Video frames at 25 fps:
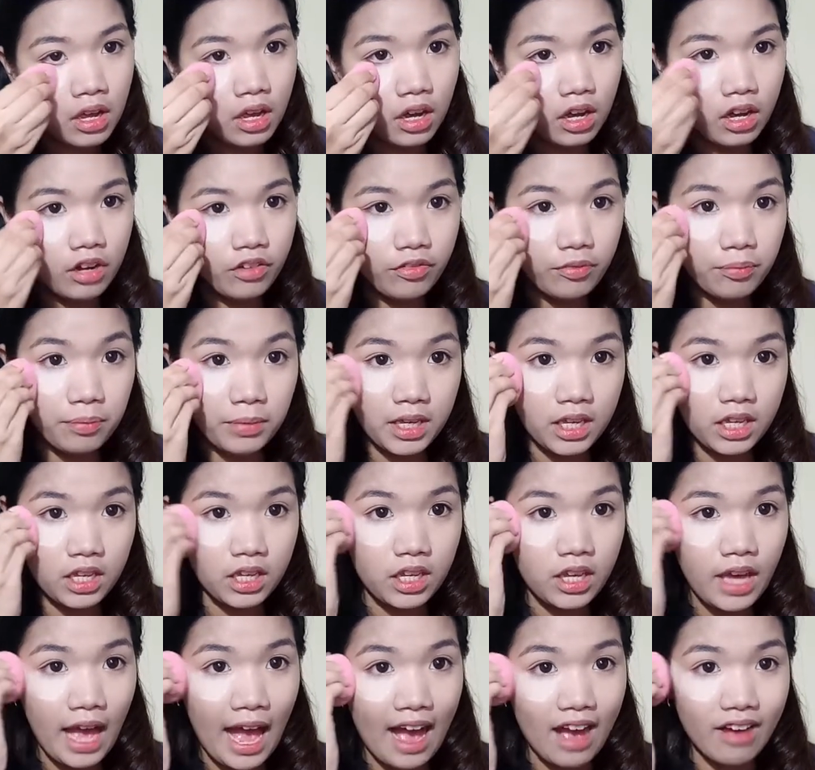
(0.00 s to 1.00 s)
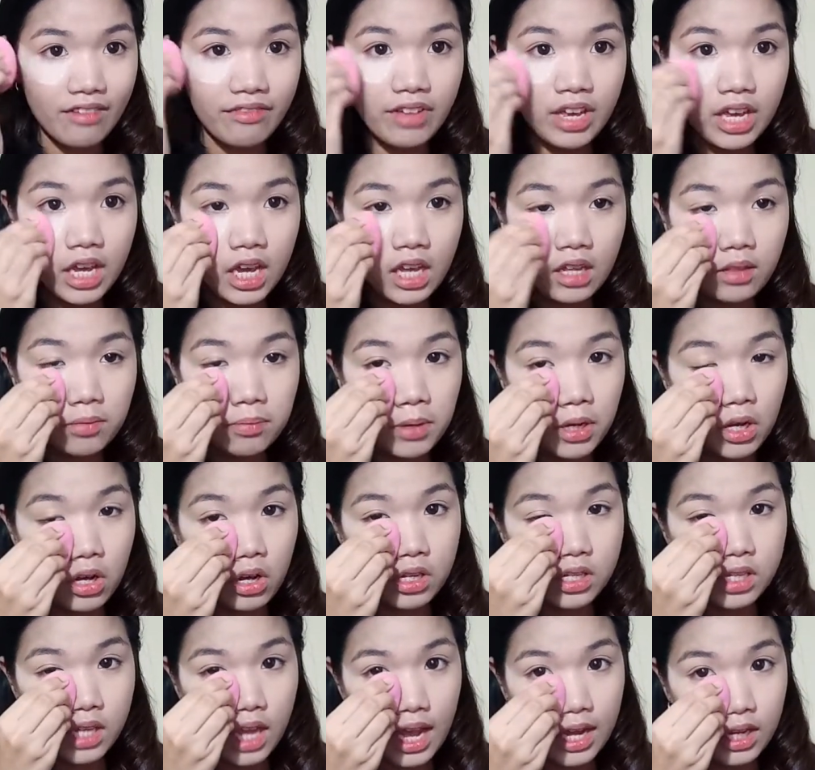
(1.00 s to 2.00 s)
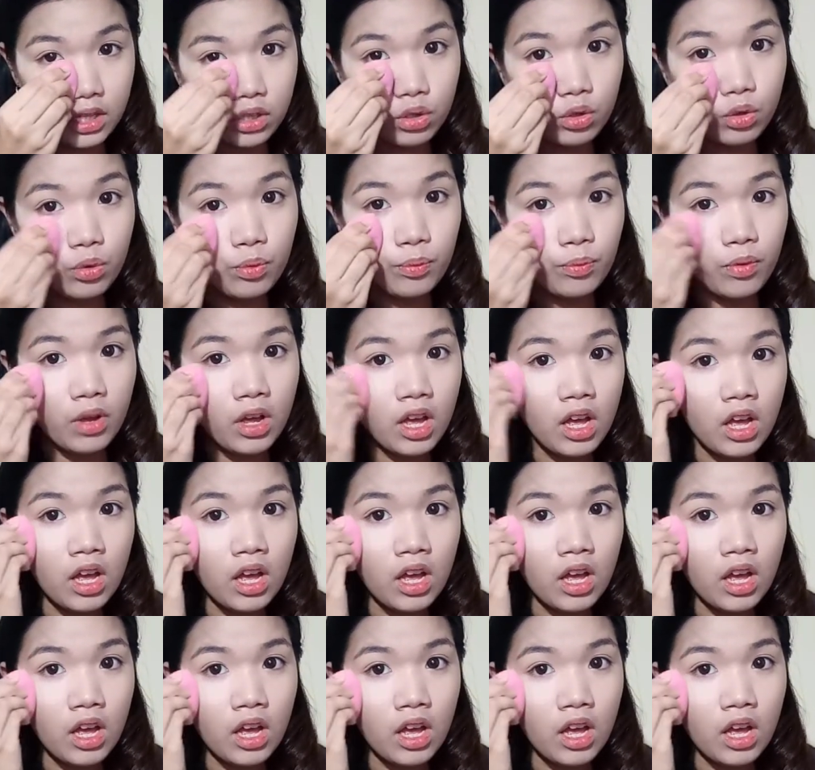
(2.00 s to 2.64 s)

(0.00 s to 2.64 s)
of me having it, because I do